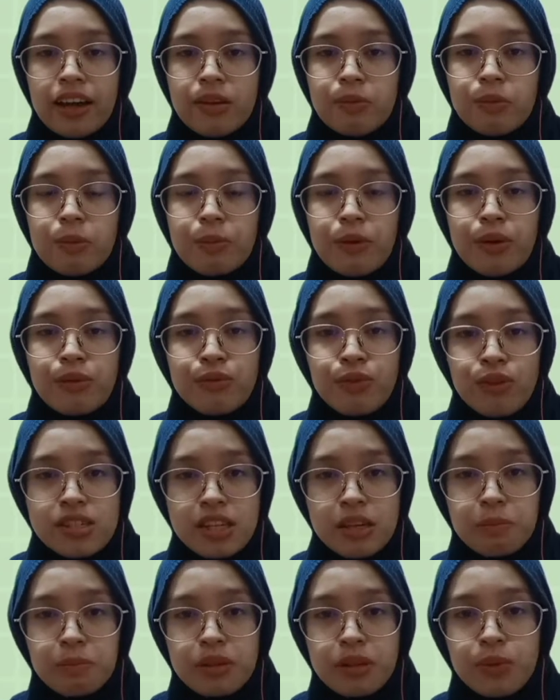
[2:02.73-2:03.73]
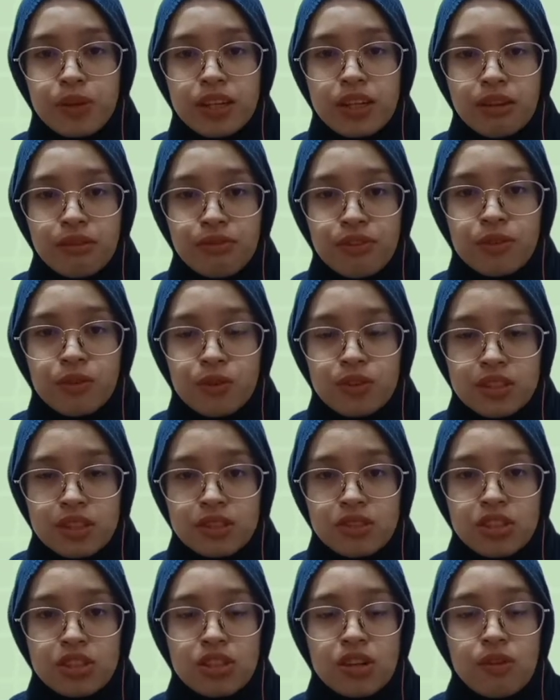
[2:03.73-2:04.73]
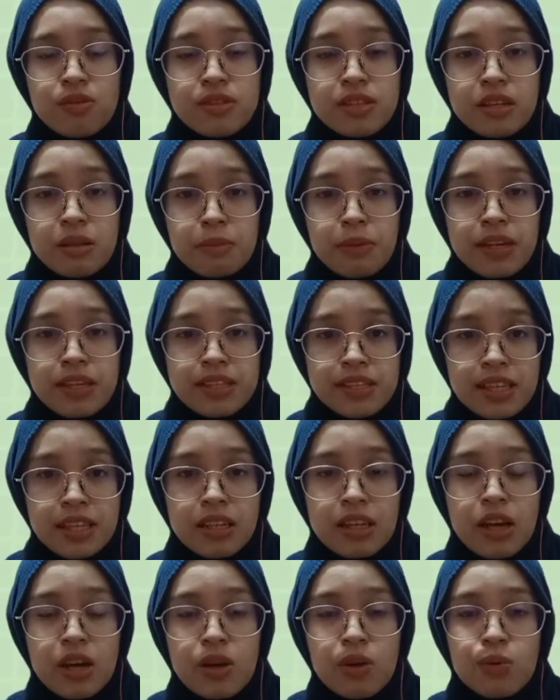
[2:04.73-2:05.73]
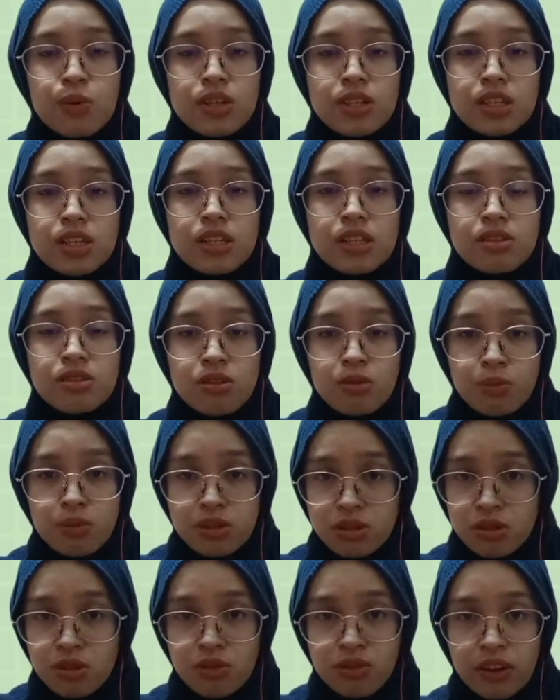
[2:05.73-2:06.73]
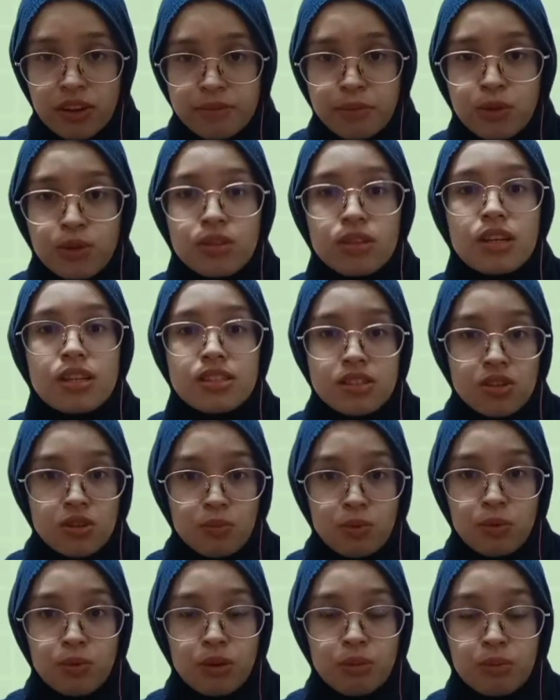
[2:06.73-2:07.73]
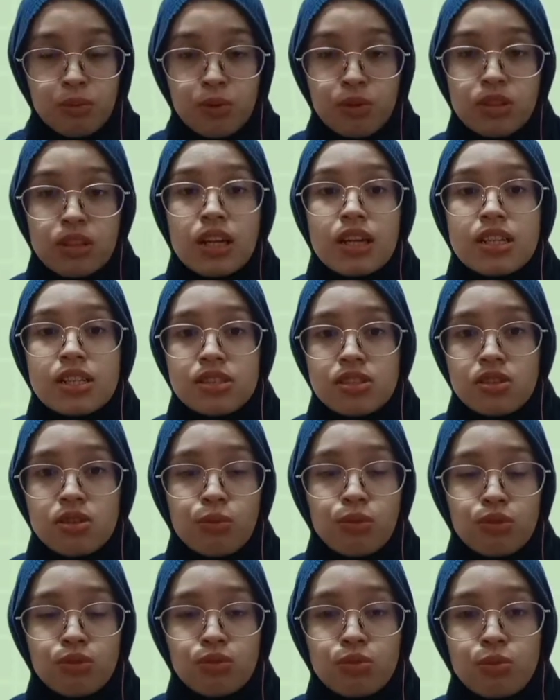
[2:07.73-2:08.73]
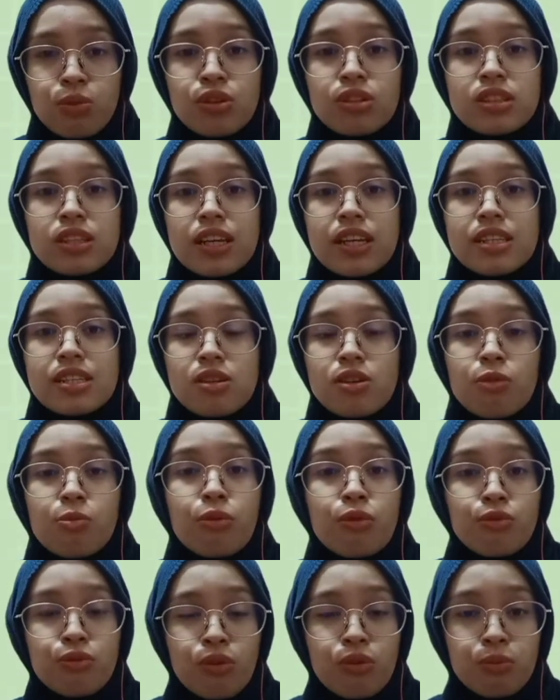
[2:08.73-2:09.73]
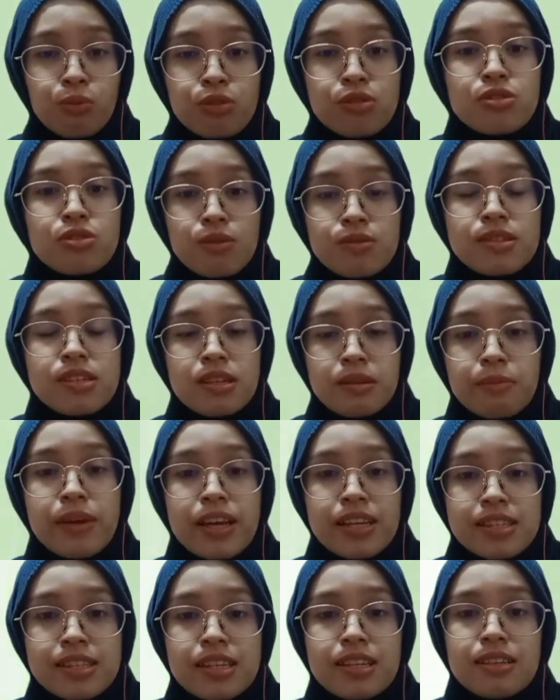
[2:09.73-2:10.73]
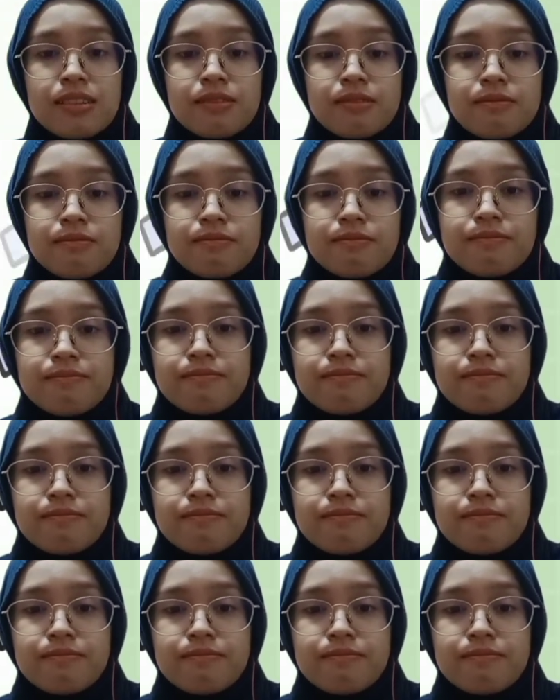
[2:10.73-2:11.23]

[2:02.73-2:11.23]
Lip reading: I have prepared 4 samples with different concentration of cinnamic acid, which is 0.05 mol, 0.1 mol, 0.2 moles, and 0.4 moles of cinnamic acid.